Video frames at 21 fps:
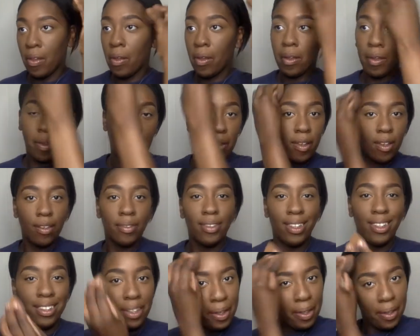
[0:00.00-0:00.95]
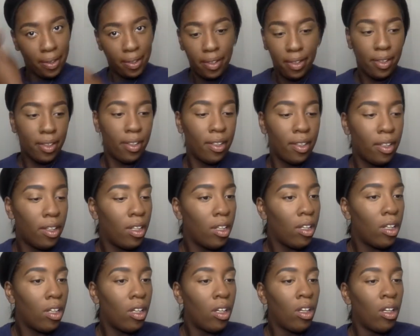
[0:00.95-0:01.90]
but they have really
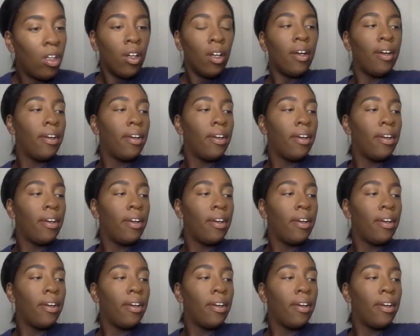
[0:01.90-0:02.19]
good